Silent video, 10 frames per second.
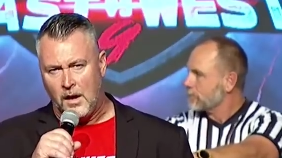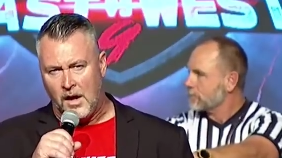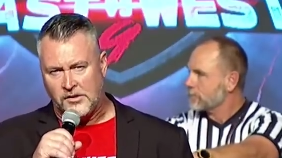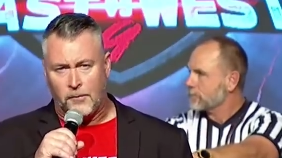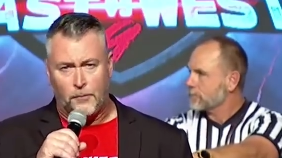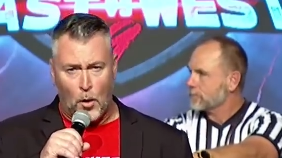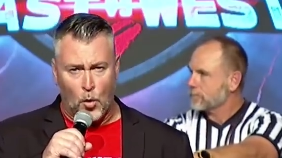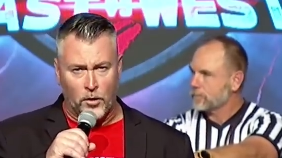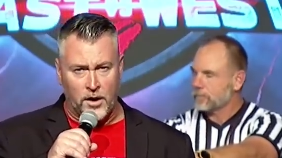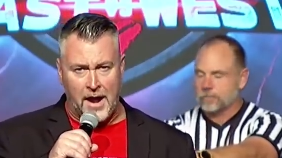Speaker 1: His
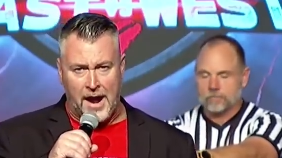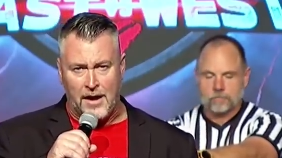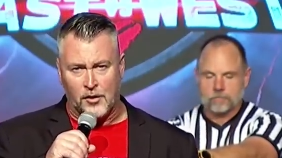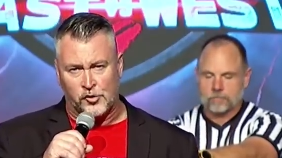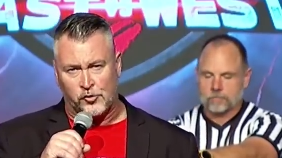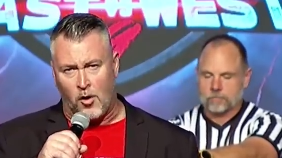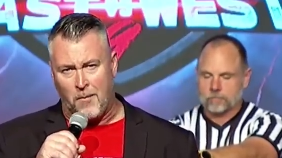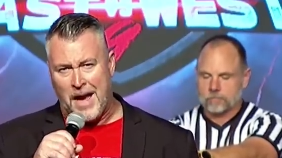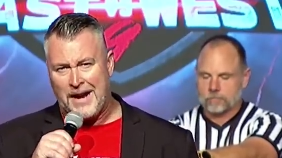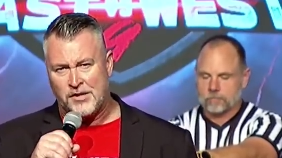opponent hails
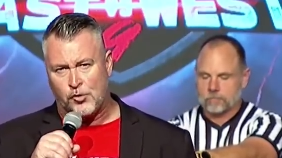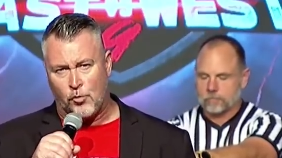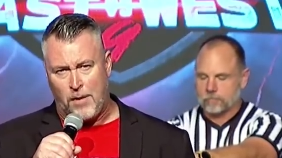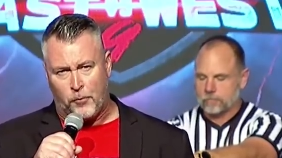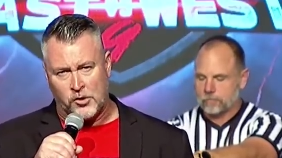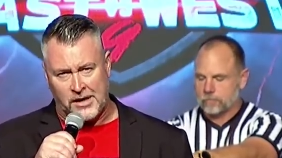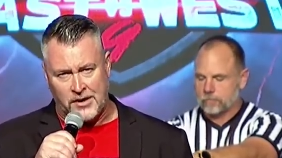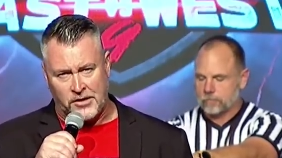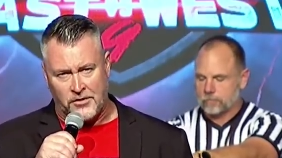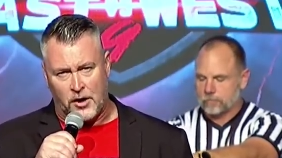from and is
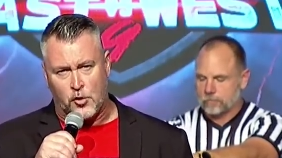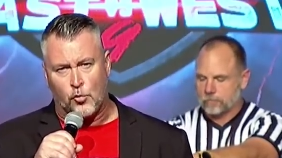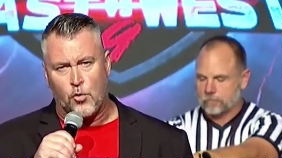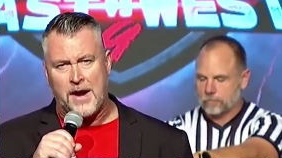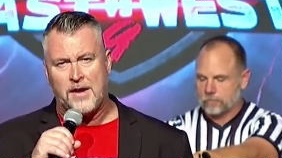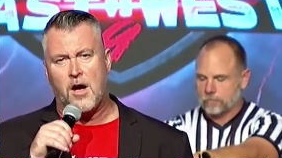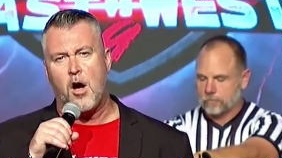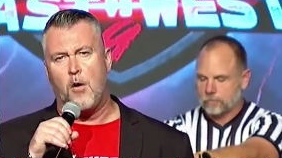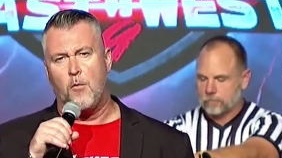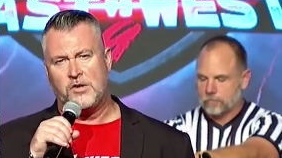representing the great
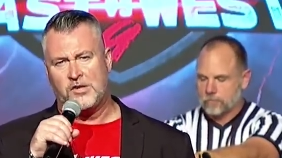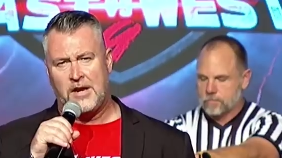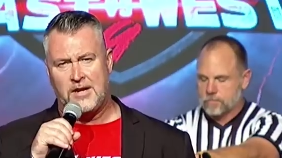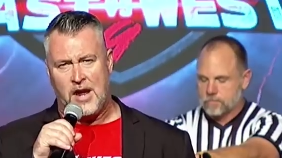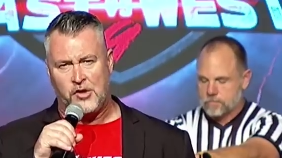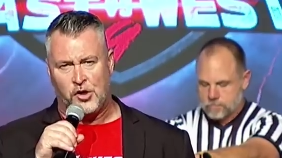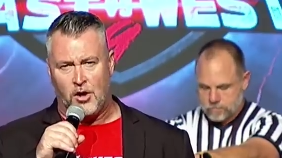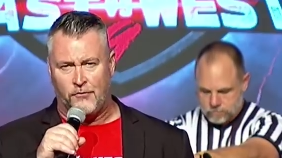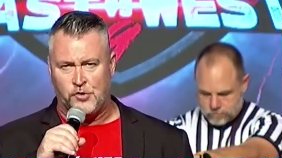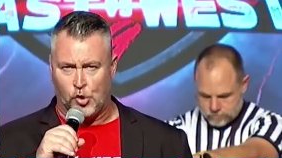arm wrestling nation
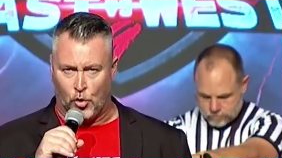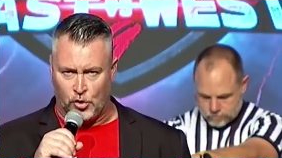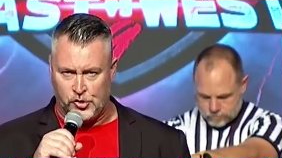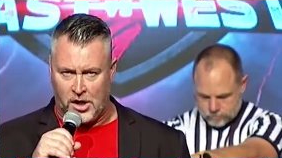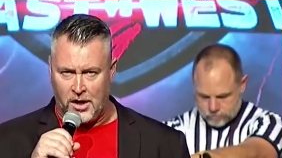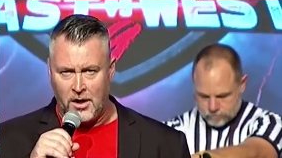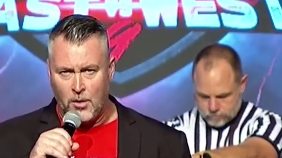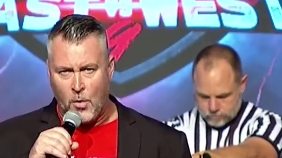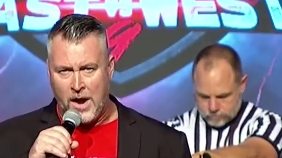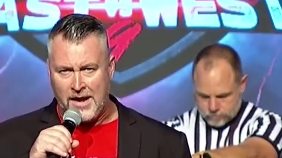of Georgia,
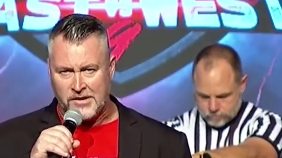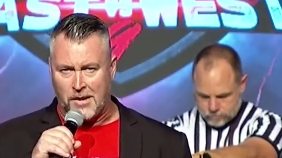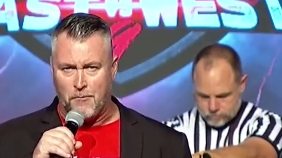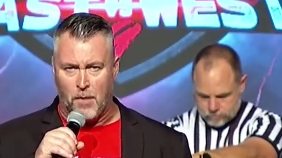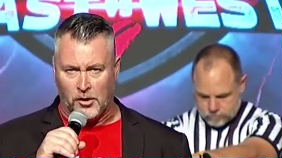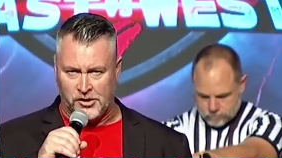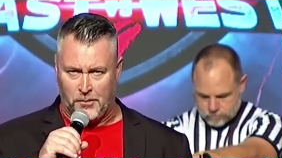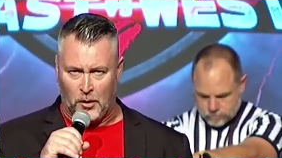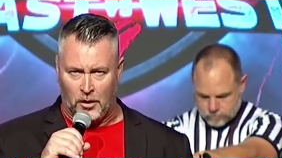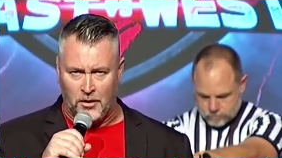where he is a
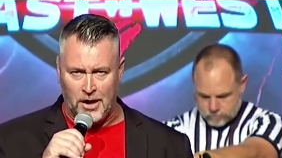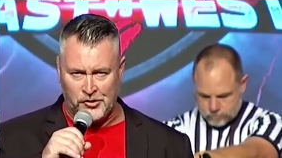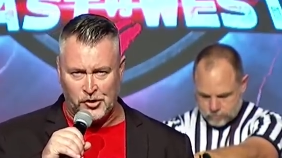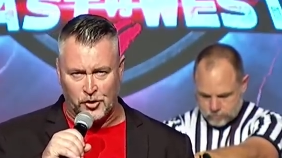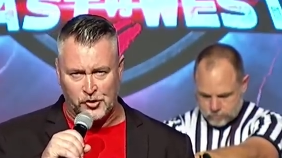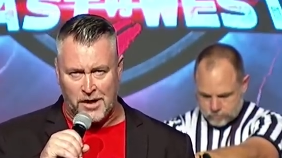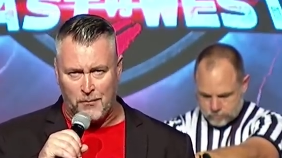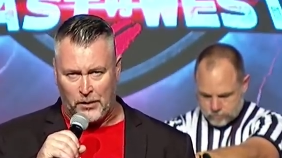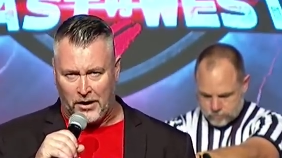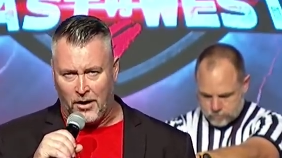multiple national
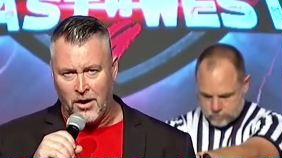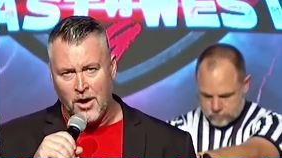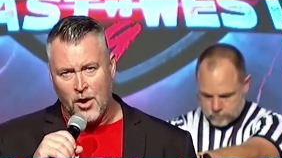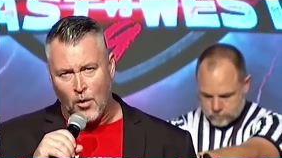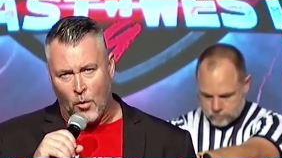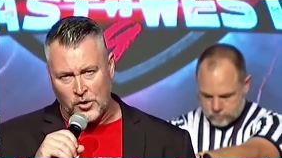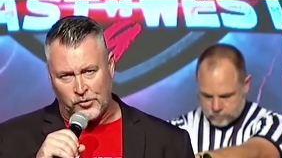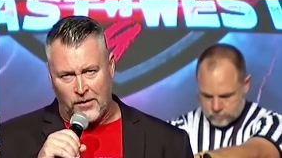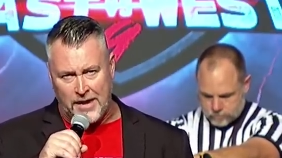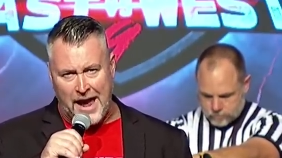champion. Watch
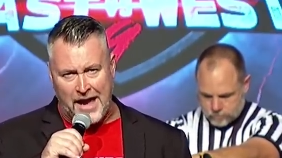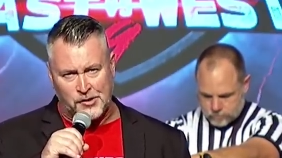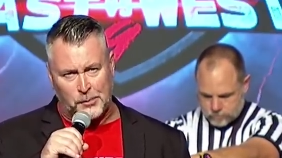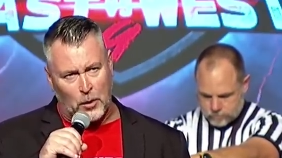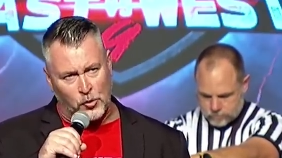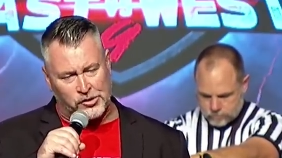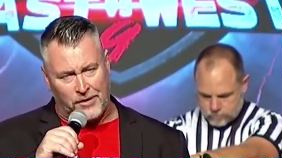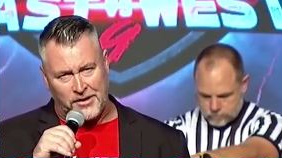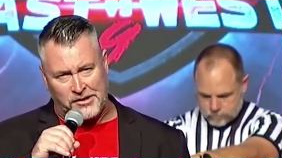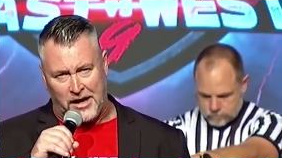for the
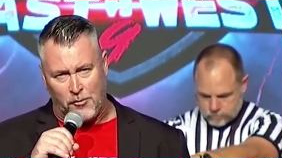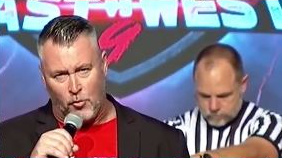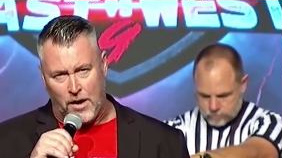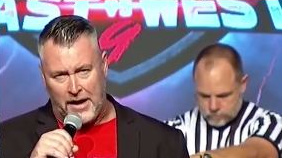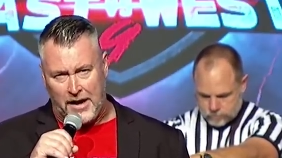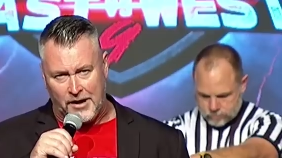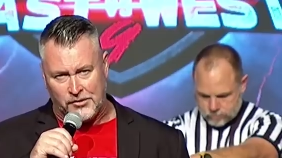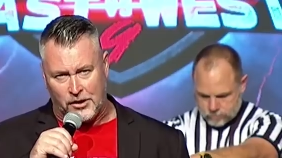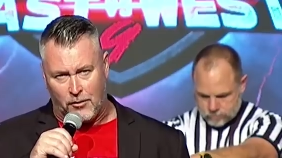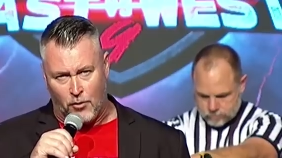explosivity and raise
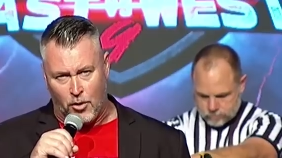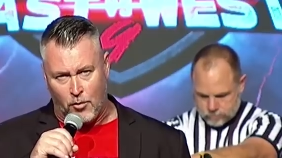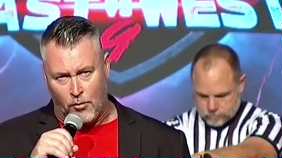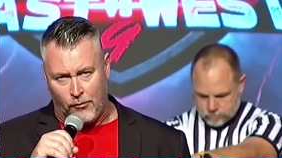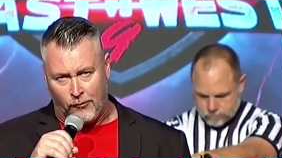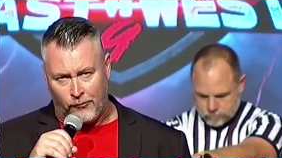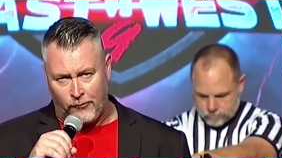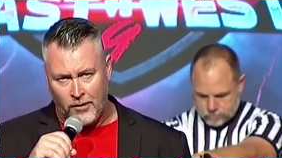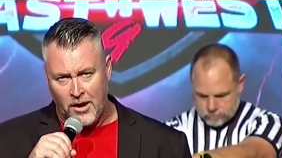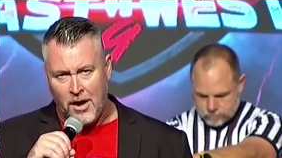the
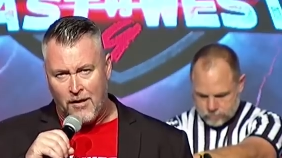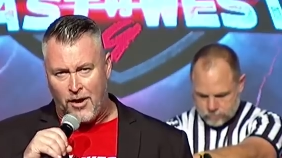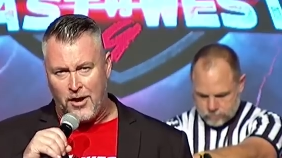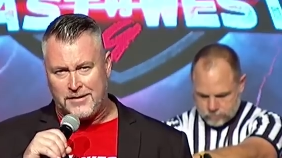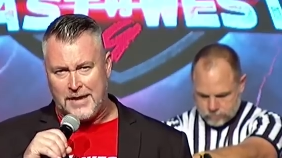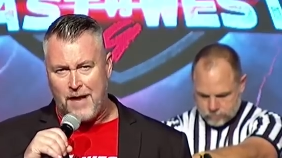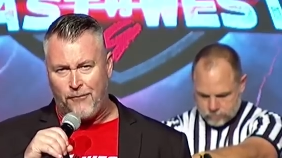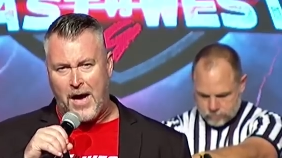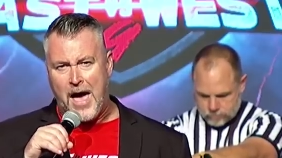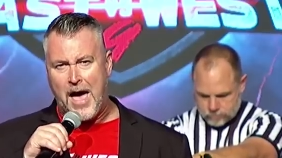roof for David